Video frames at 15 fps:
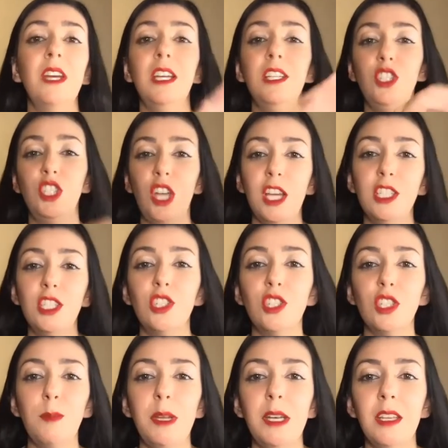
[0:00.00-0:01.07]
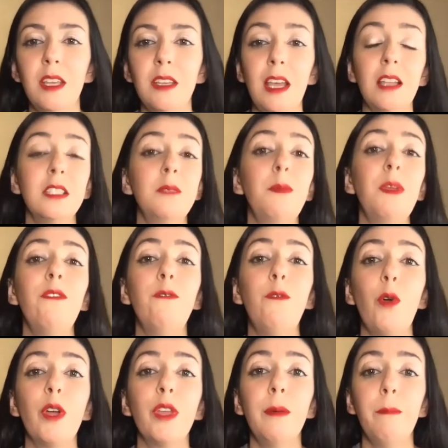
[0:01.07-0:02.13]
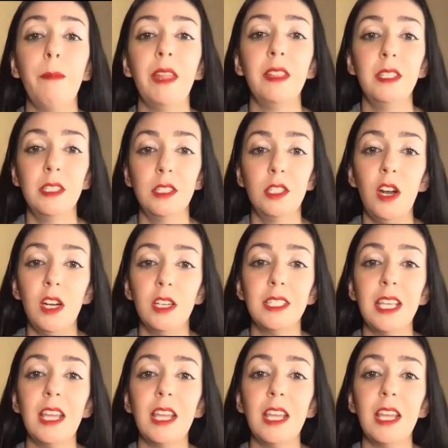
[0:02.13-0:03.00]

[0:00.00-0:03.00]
Adjust your spending accounts before the month starts